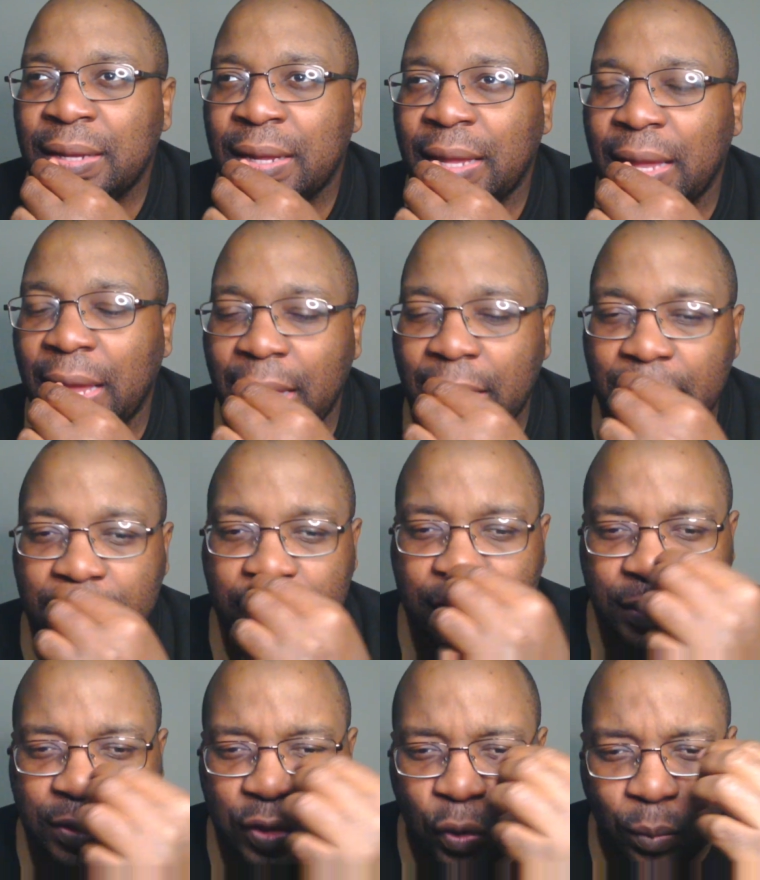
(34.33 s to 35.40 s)
And
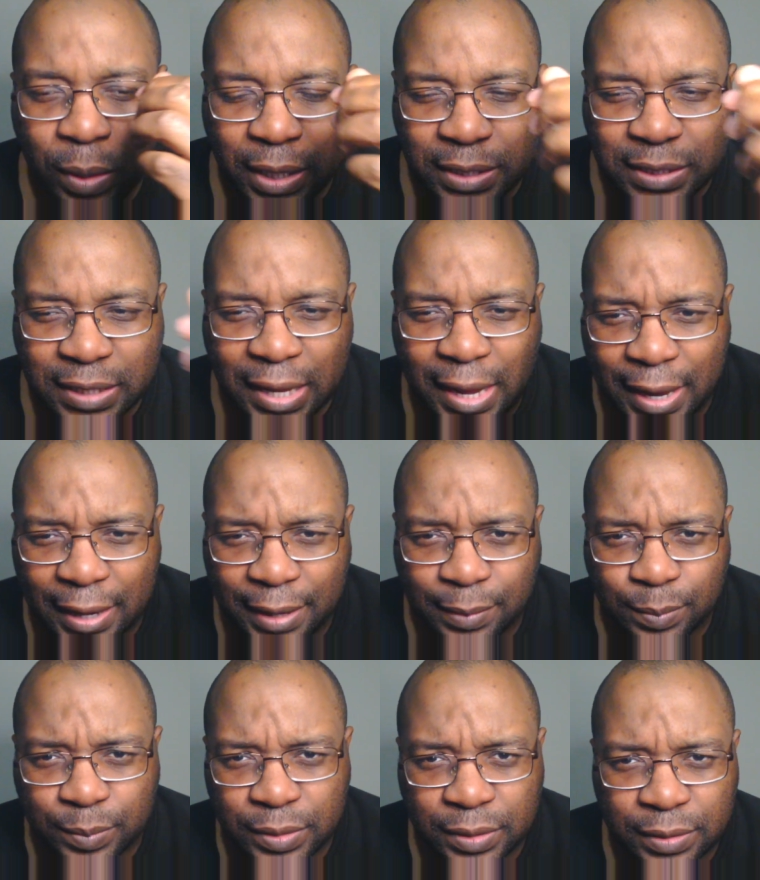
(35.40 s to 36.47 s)
so many
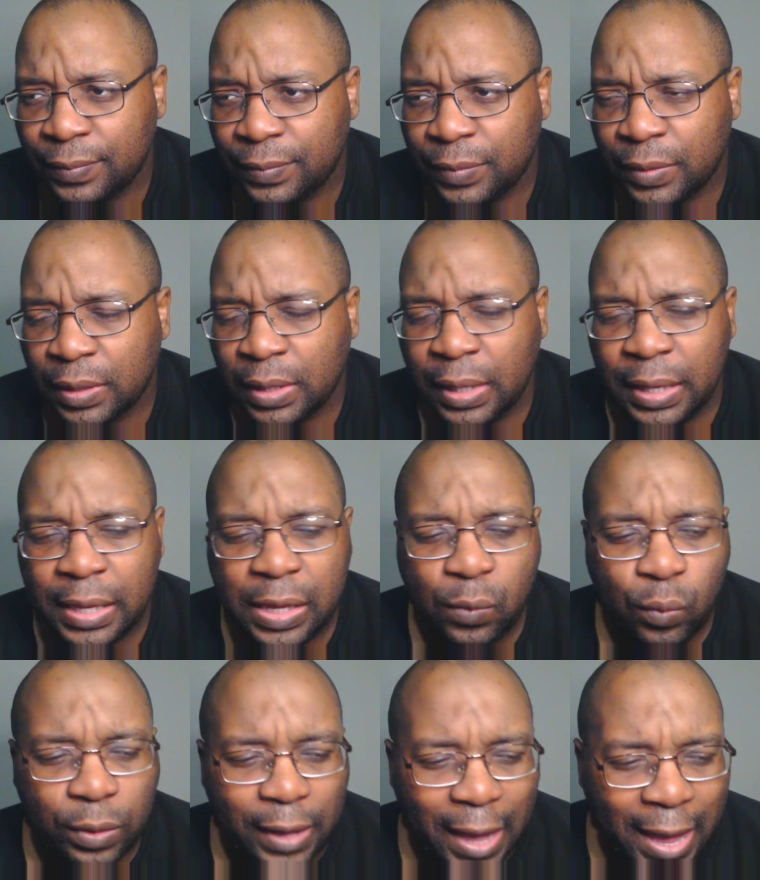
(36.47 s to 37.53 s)
times he
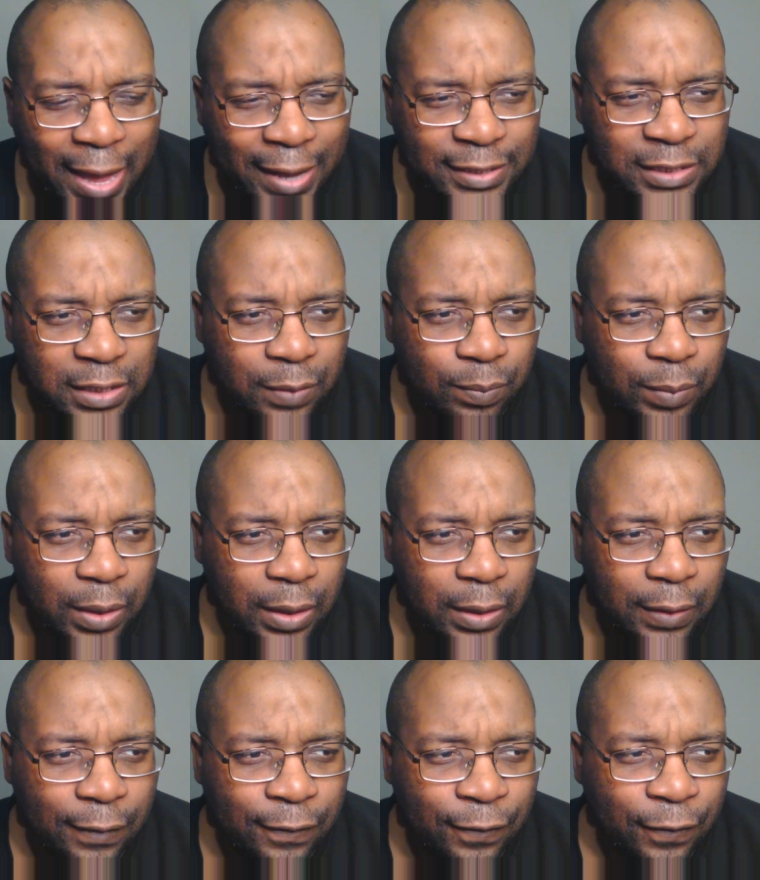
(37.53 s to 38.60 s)
would ask
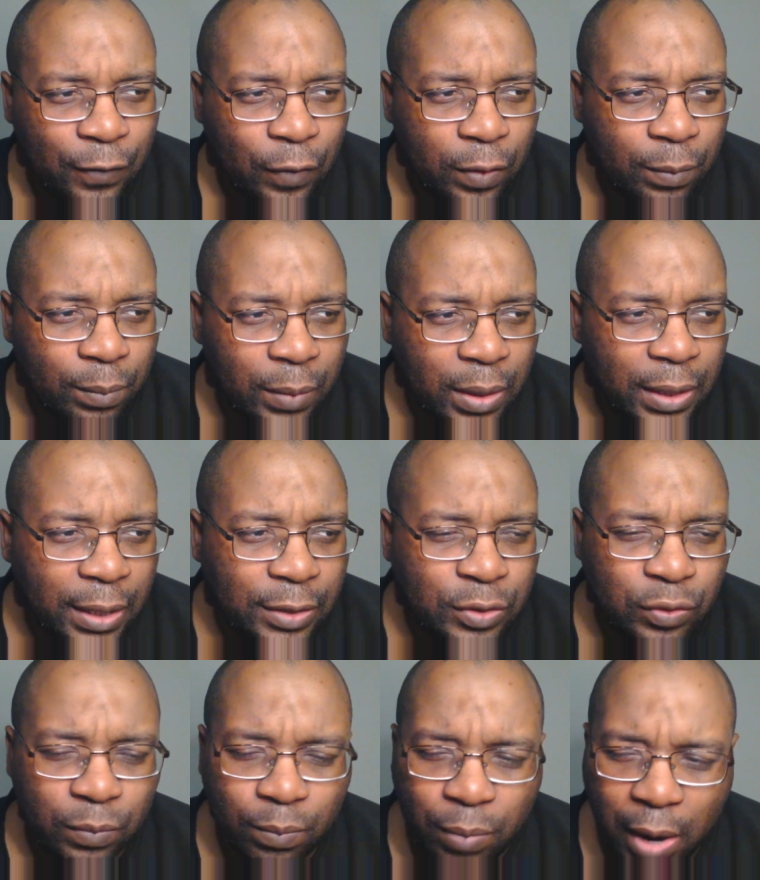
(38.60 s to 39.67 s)
me for money
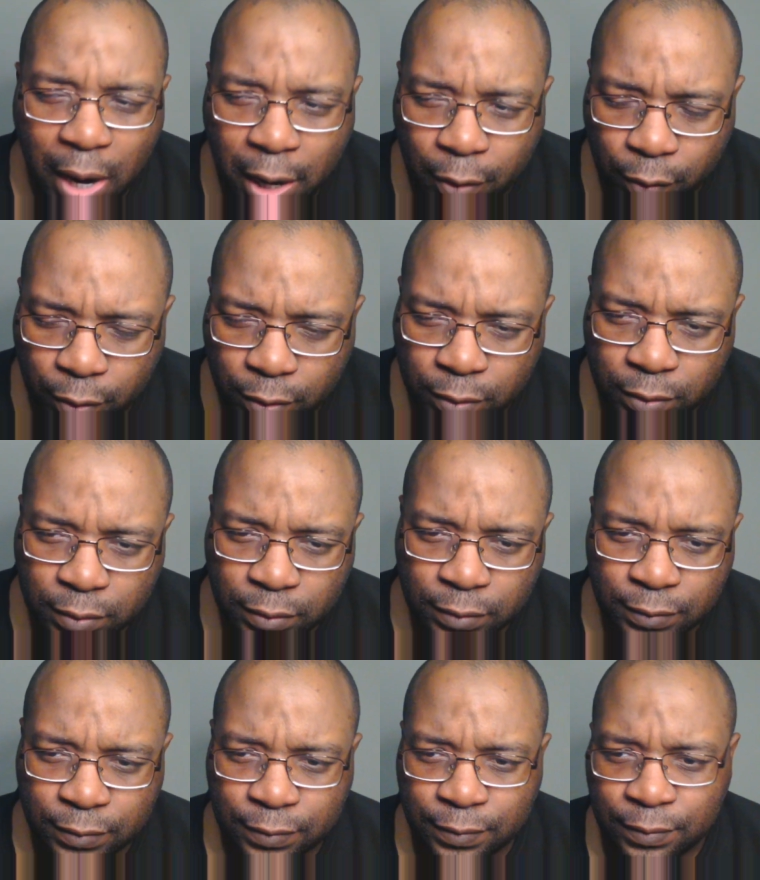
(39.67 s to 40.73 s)
to borrow.
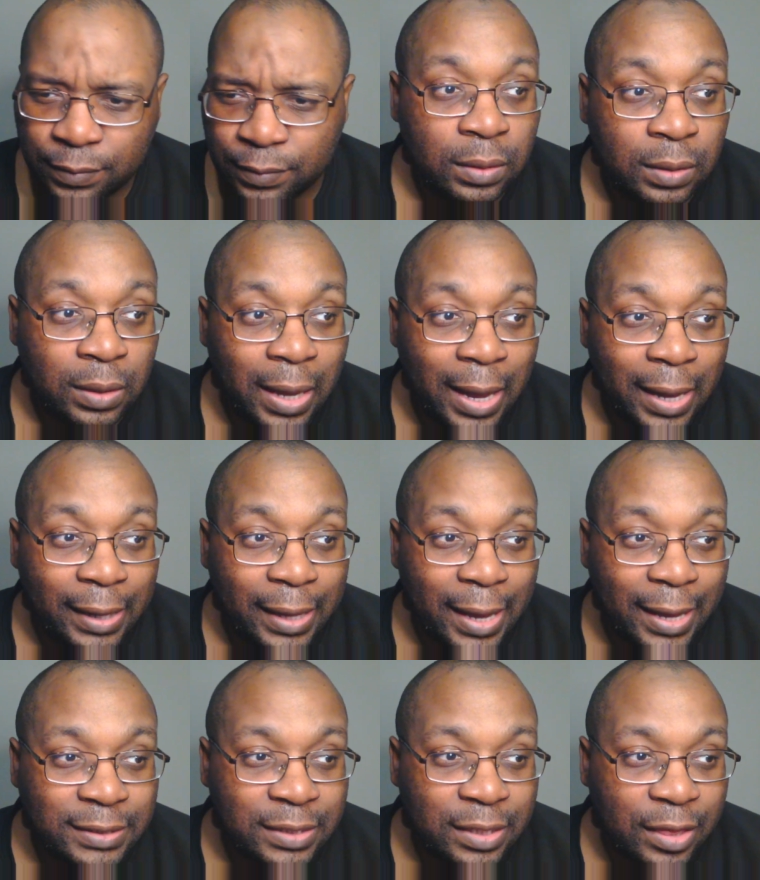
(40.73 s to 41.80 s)
I
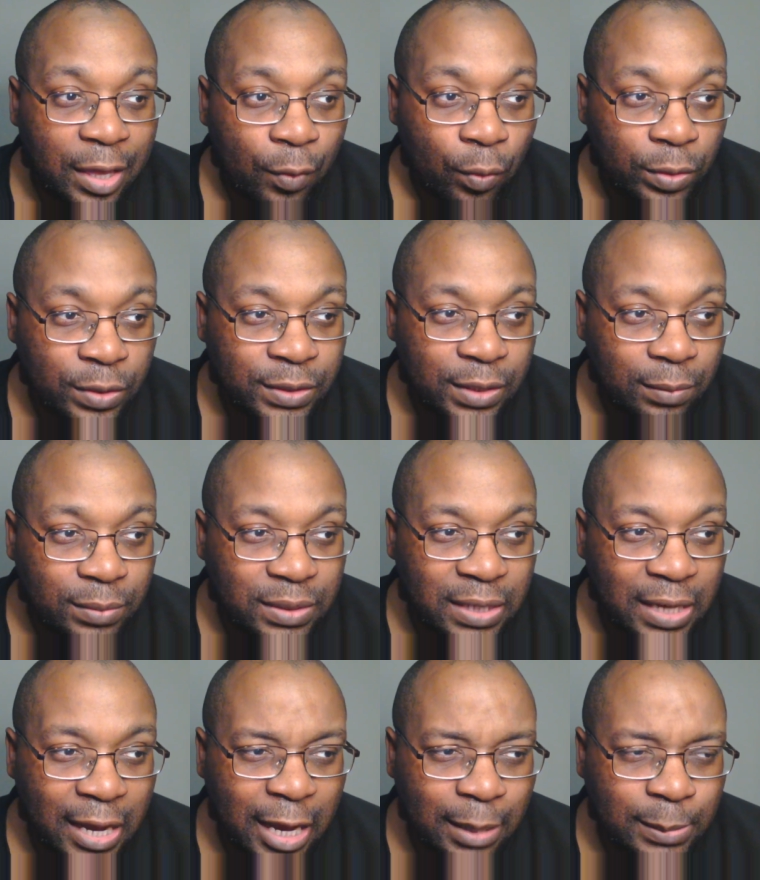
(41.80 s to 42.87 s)
guess there were some
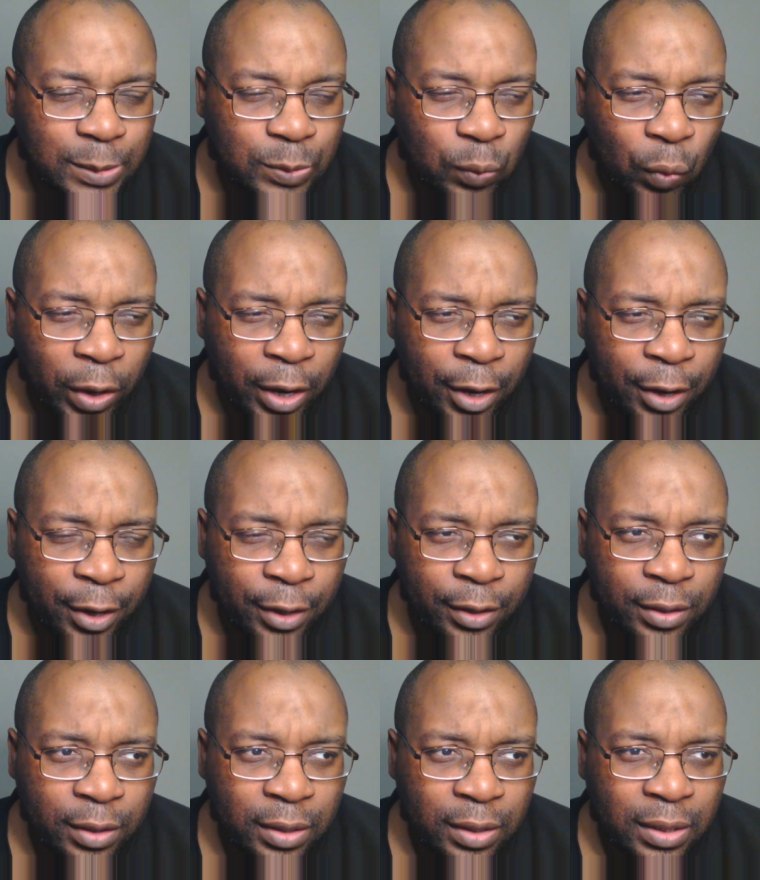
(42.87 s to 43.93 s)
times where
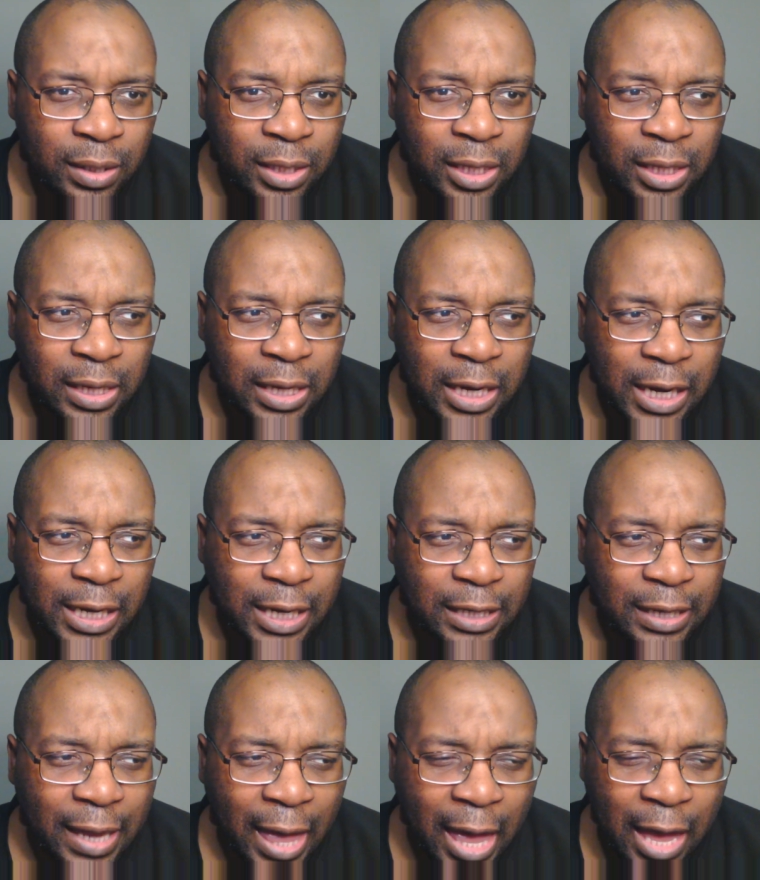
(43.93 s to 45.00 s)
he
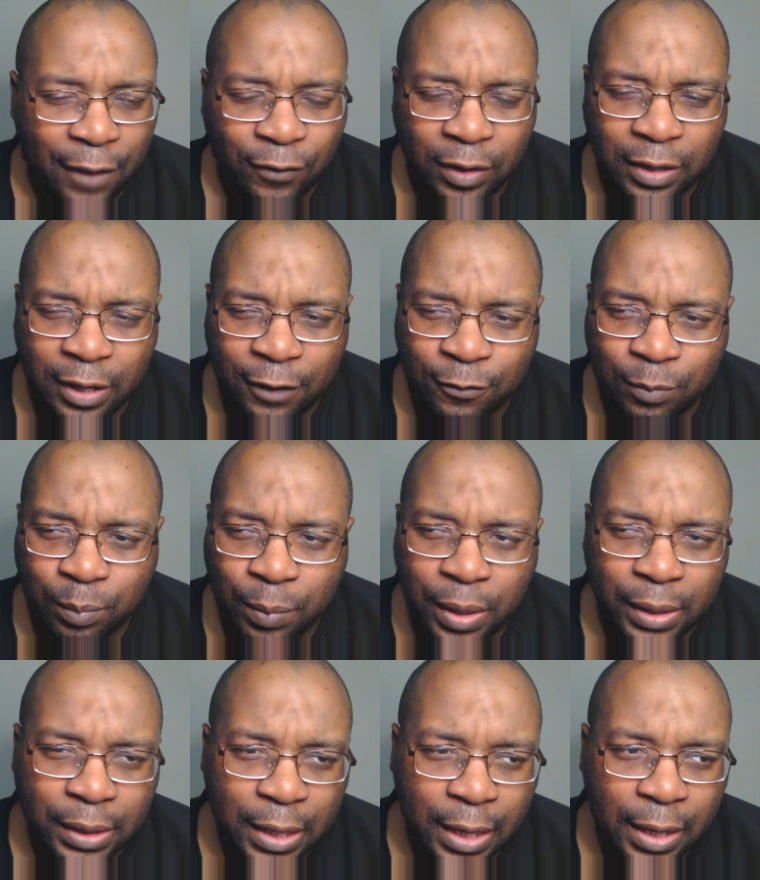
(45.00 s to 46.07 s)
didn't have enough
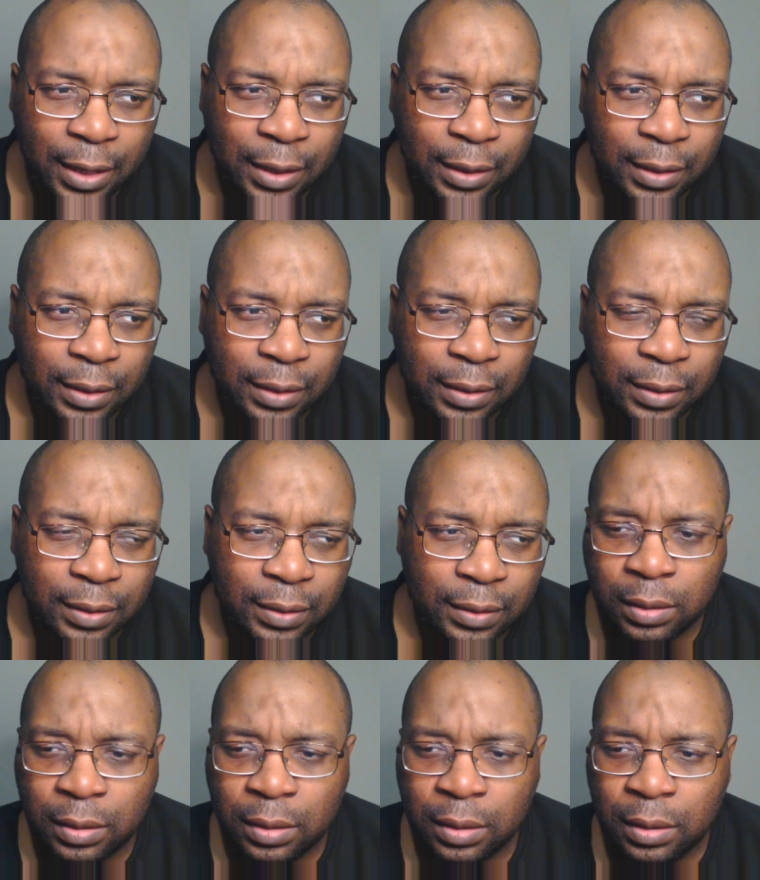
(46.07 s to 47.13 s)
money
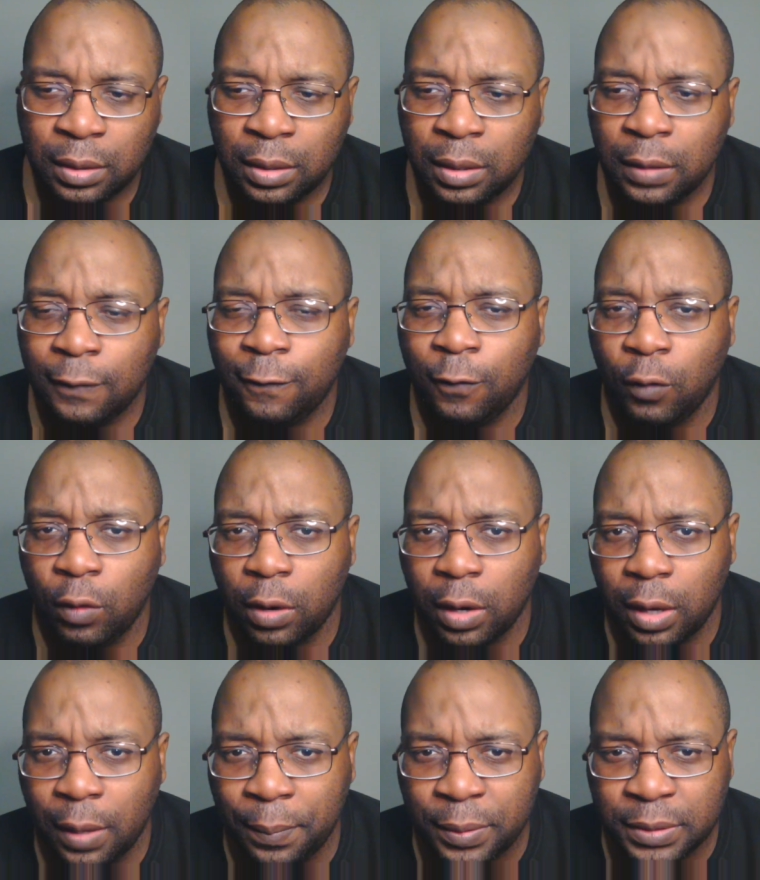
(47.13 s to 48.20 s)
for
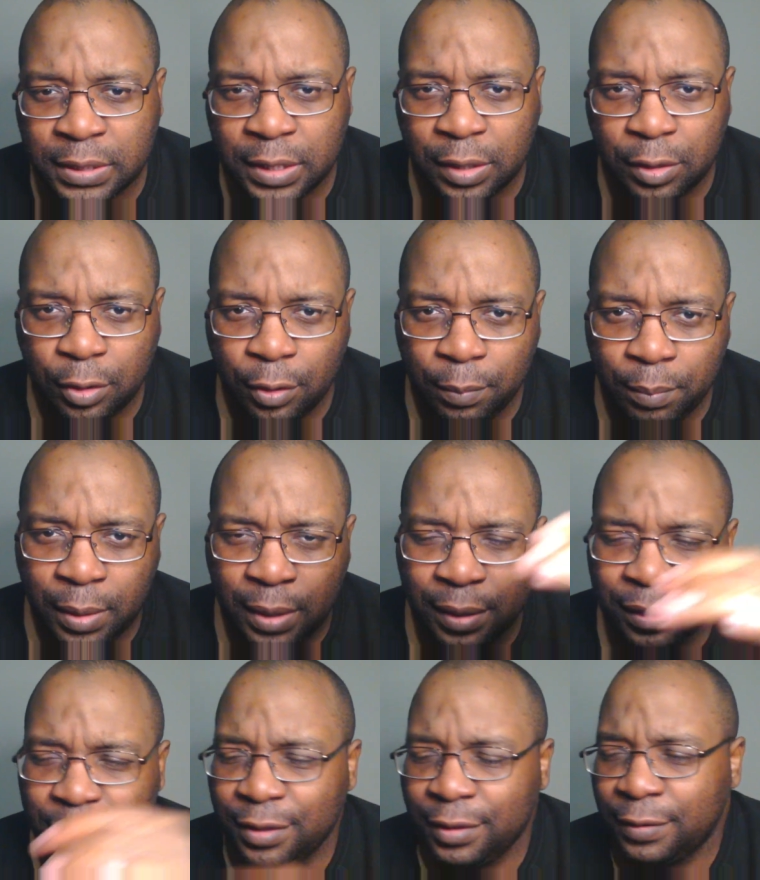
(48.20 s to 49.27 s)
a particular
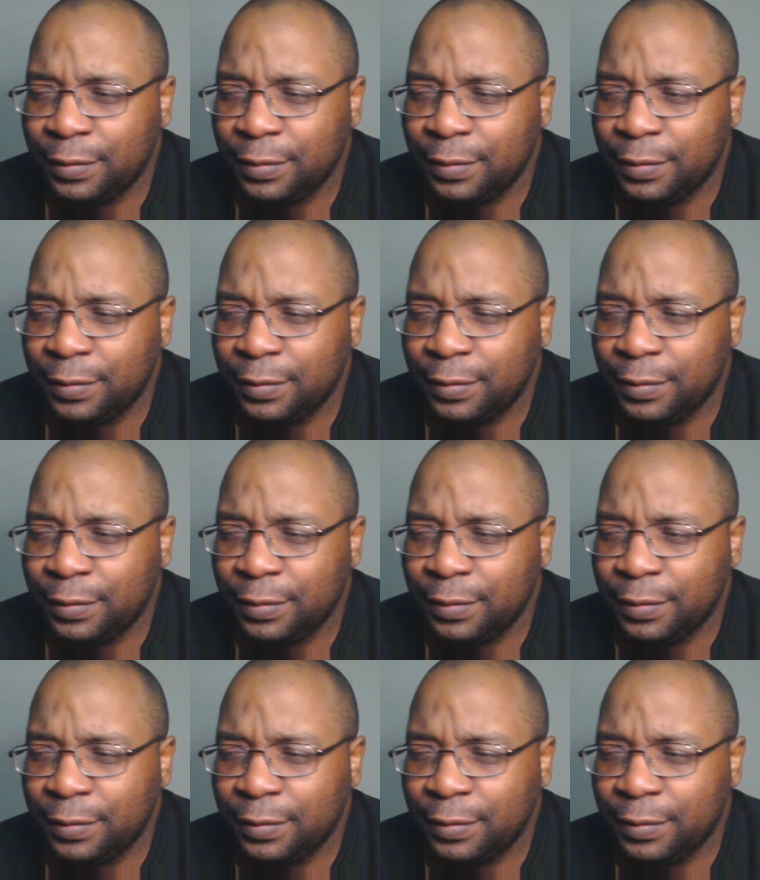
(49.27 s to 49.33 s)
month.